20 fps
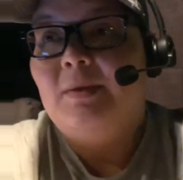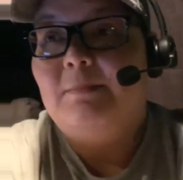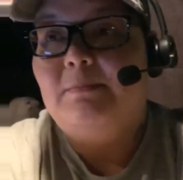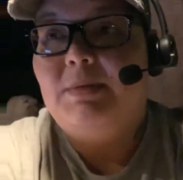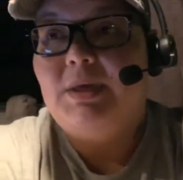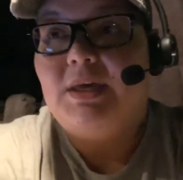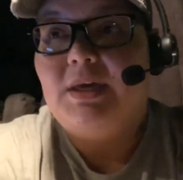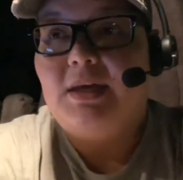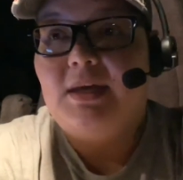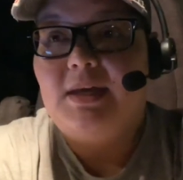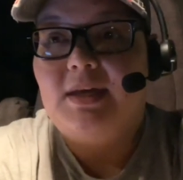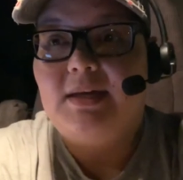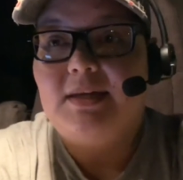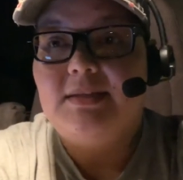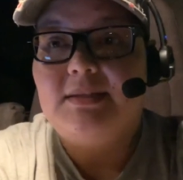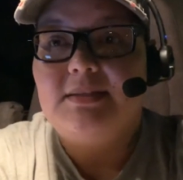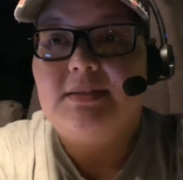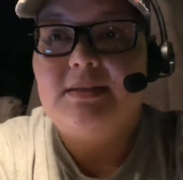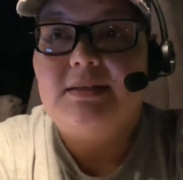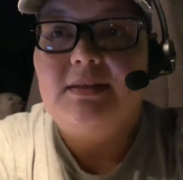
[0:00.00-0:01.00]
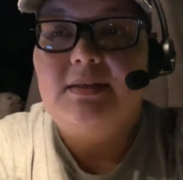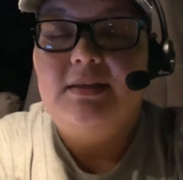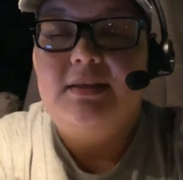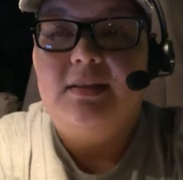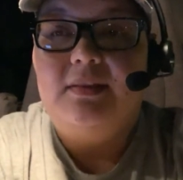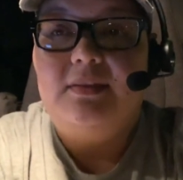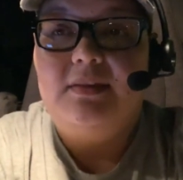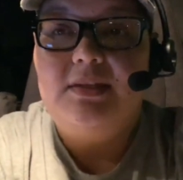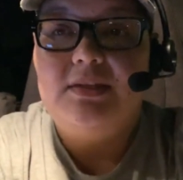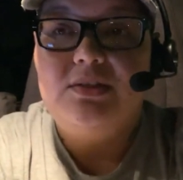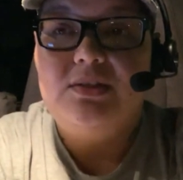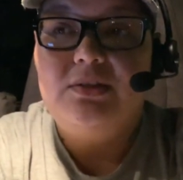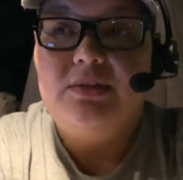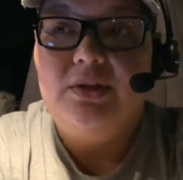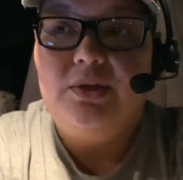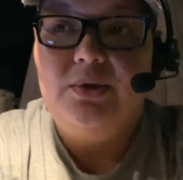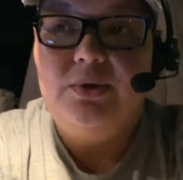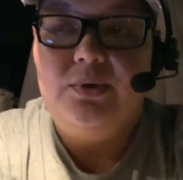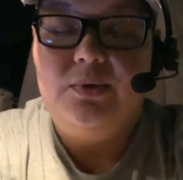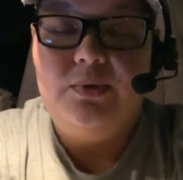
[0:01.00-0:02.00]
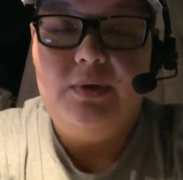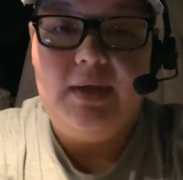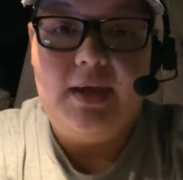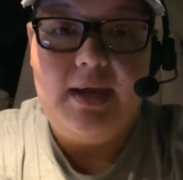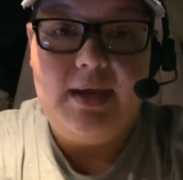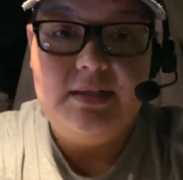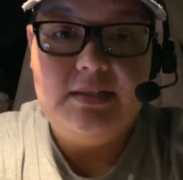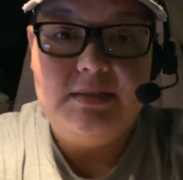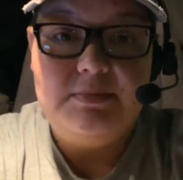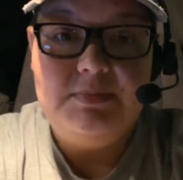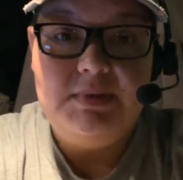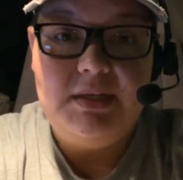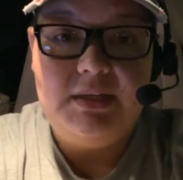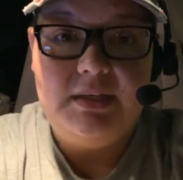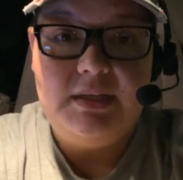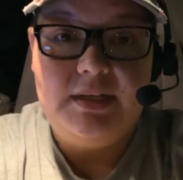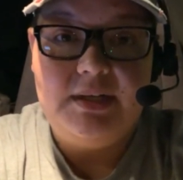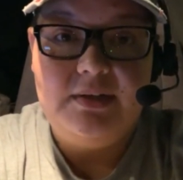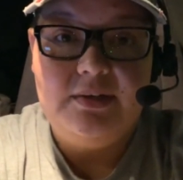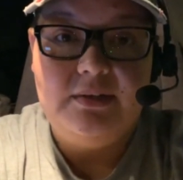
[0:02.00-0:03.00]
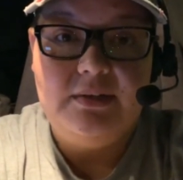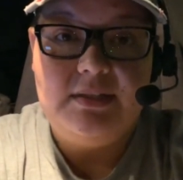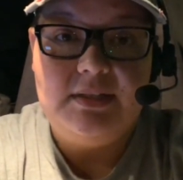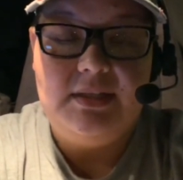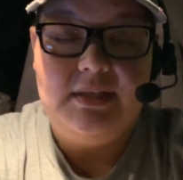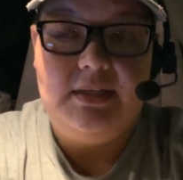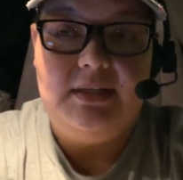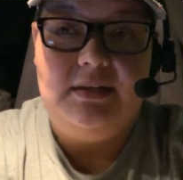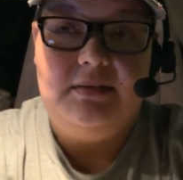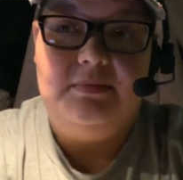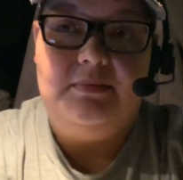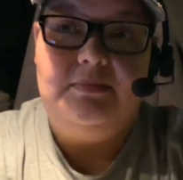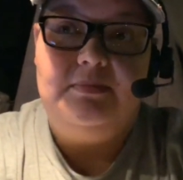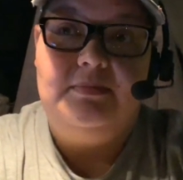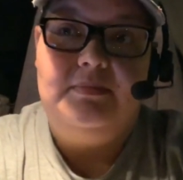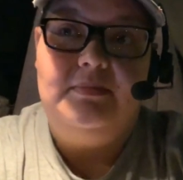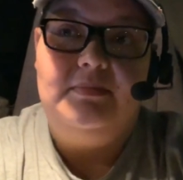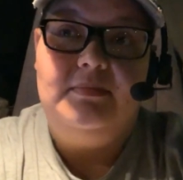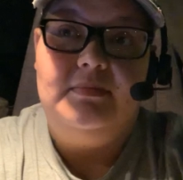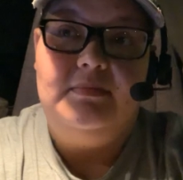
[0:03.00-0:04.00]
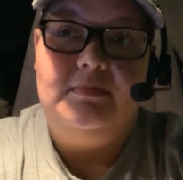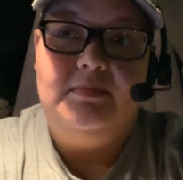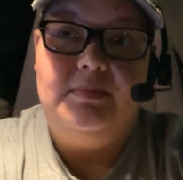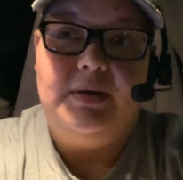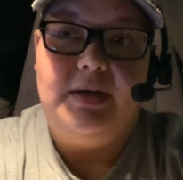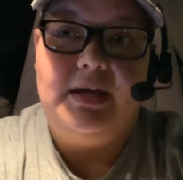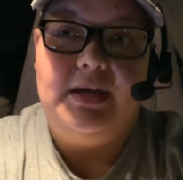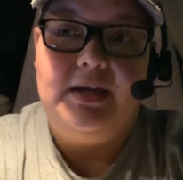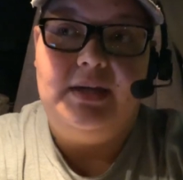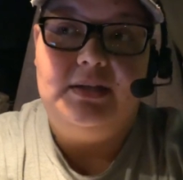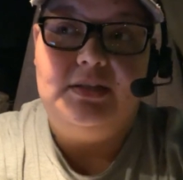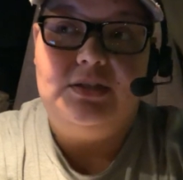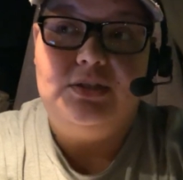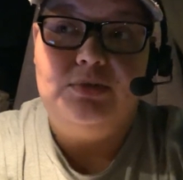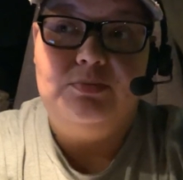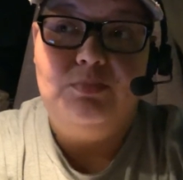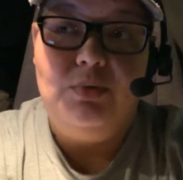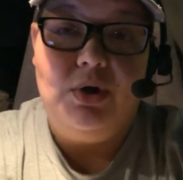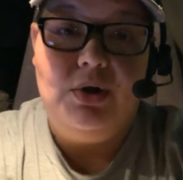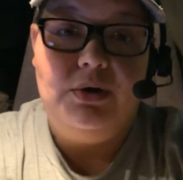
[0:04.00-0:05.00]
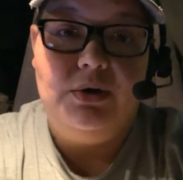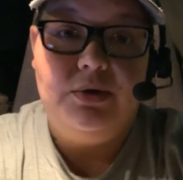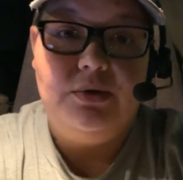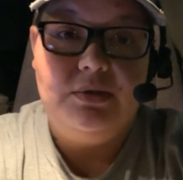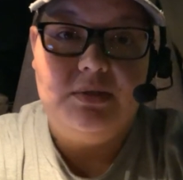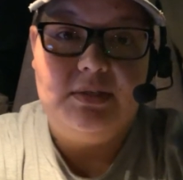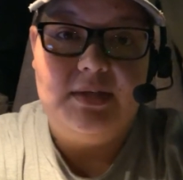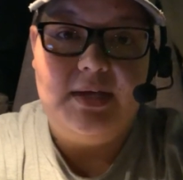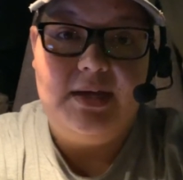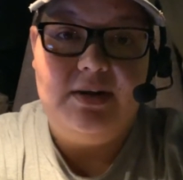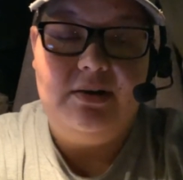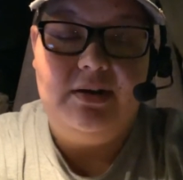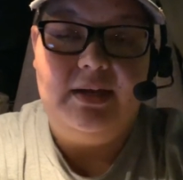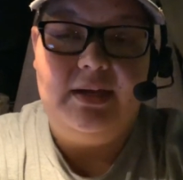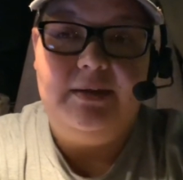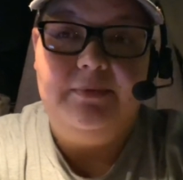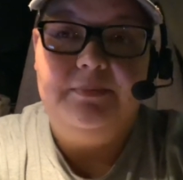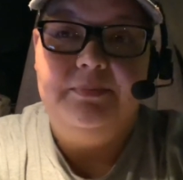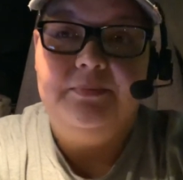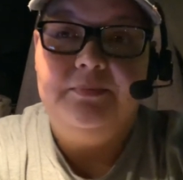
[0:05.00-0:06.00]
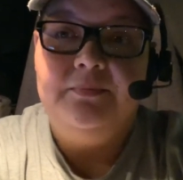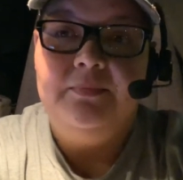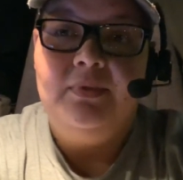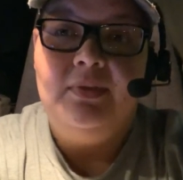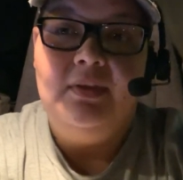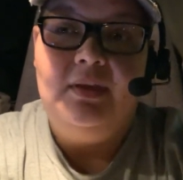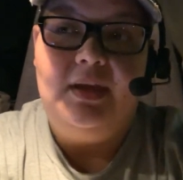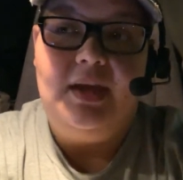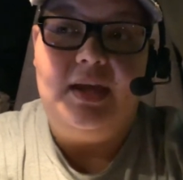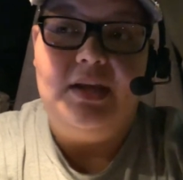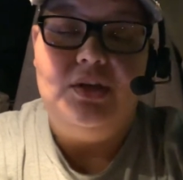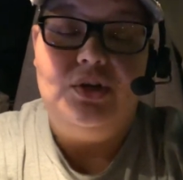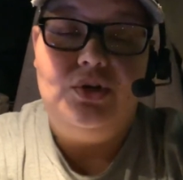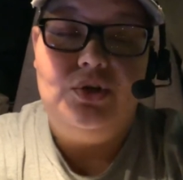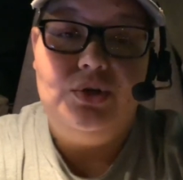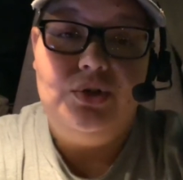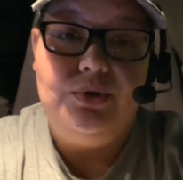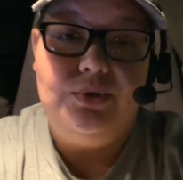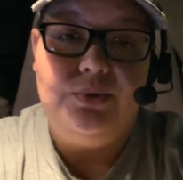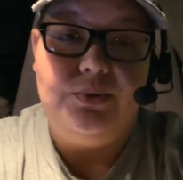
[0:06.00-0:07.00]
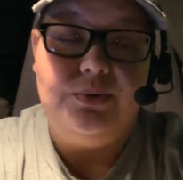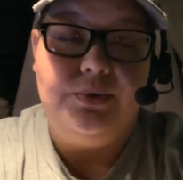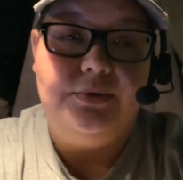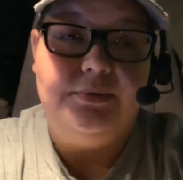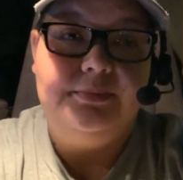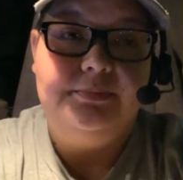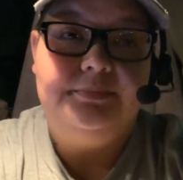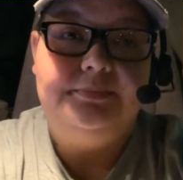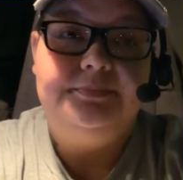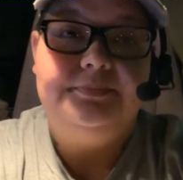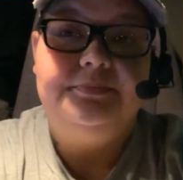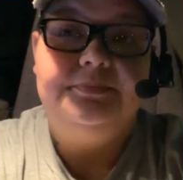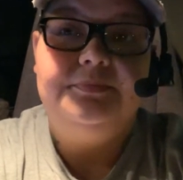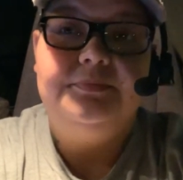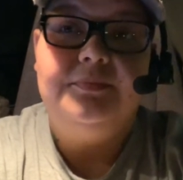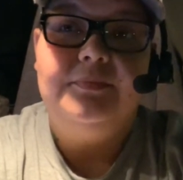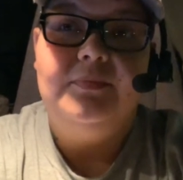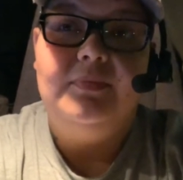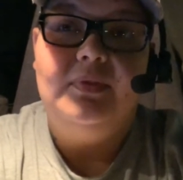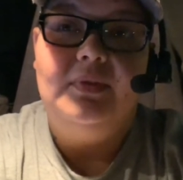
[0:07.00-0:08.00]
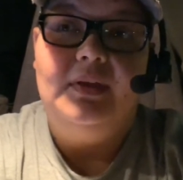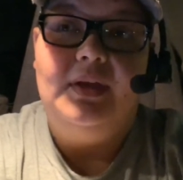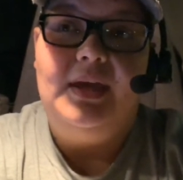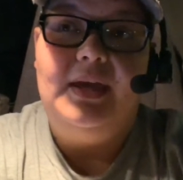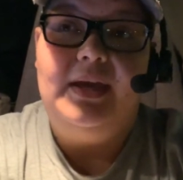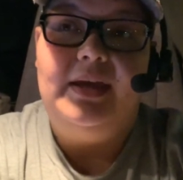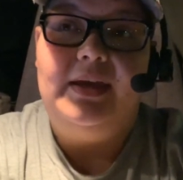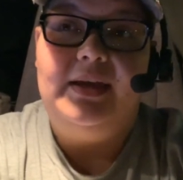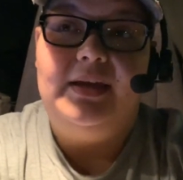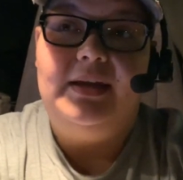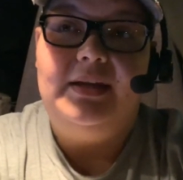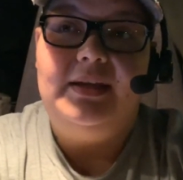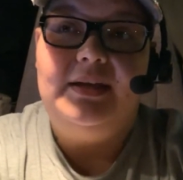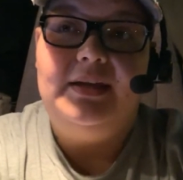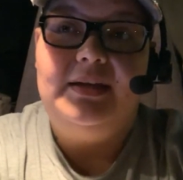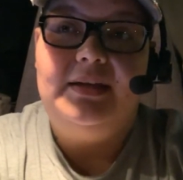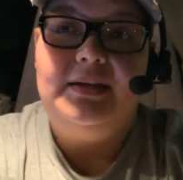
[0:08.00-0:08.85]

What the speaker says: because this load had to be in Carrollton by tomorrow, Saturday, at noon. And it